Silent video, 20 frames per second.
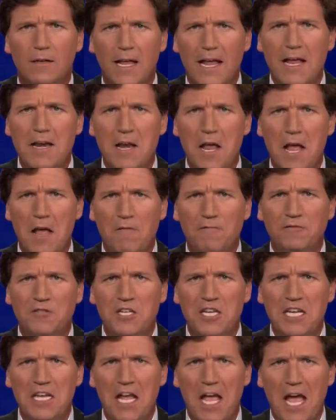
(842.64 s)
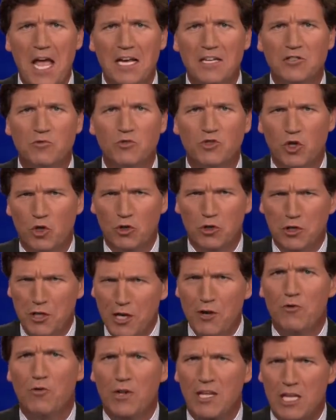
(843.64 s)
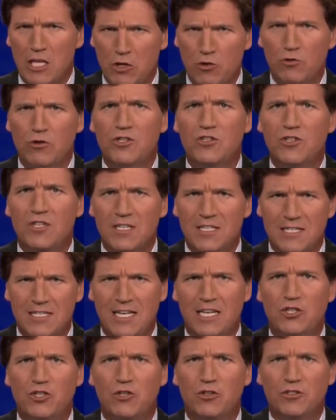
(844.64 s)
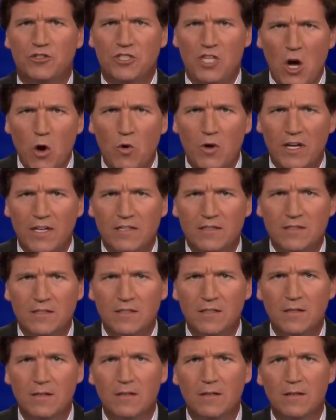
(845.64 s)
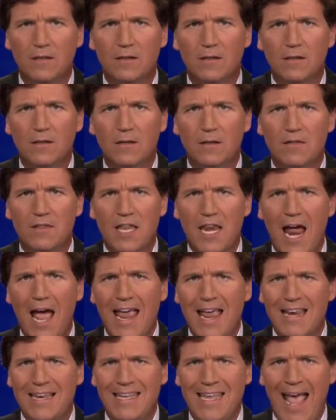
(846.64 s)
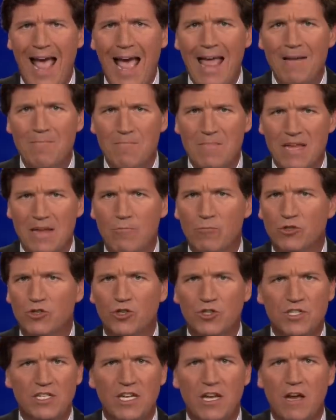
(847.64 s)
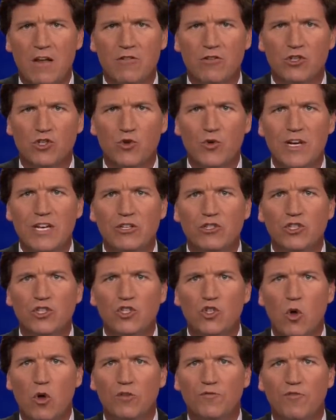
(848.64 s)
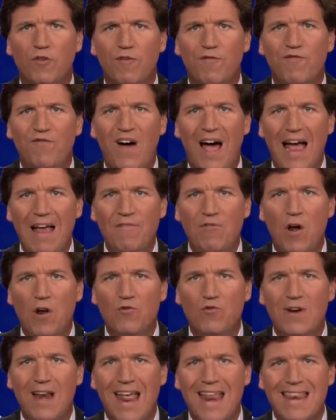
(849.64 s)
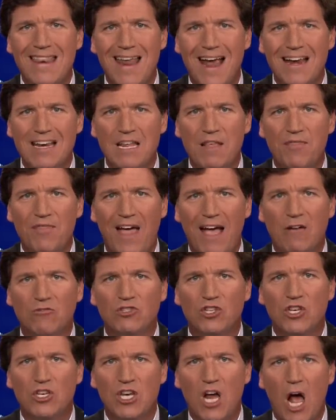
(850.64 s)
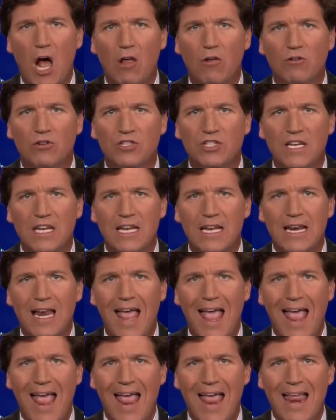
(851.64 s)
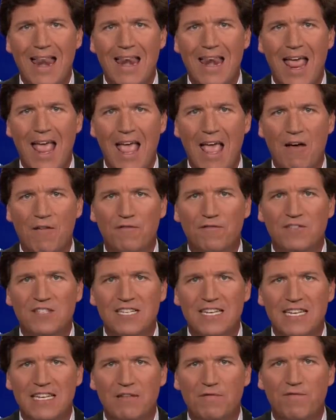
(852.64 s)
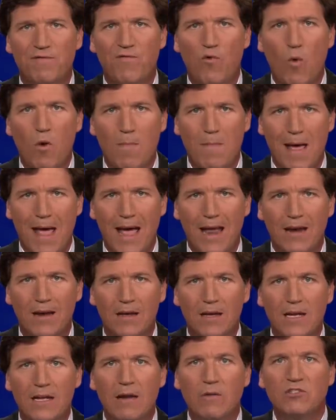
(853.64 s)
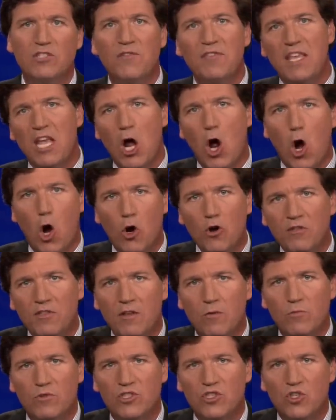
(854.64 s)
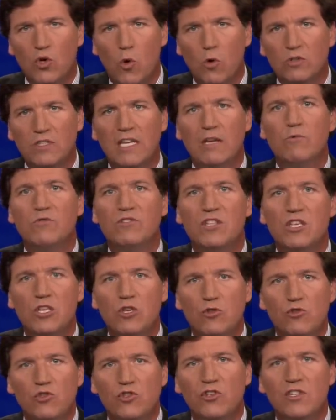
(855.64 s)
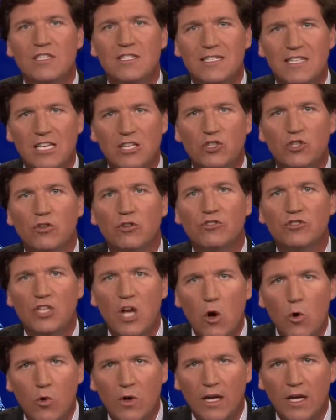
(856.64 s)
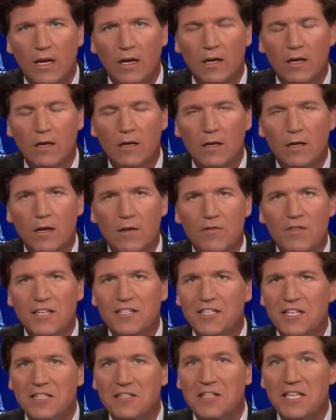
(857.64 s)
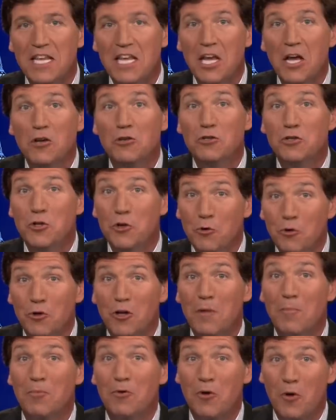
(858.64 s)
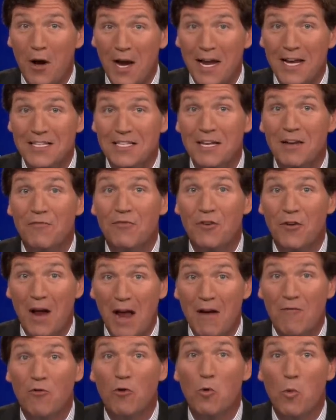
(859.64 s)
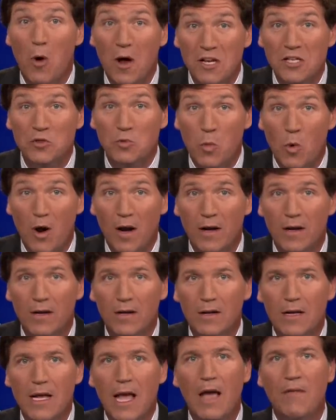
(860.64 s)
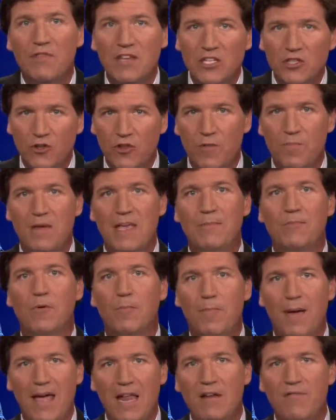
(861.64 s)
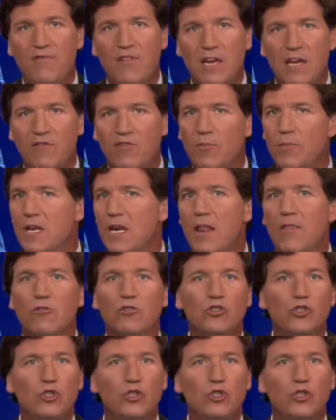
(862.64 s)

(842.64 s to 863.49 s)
NFTs, which are literally useless digital tokens. The Nyan Cat meme, which you're seeing on your screen, just sold for $590,000 in NFT format. Now, it's not the art that was sold, it was the useless digital token. This is the tulip craze, if there ever was one. And these are the people benefiting from another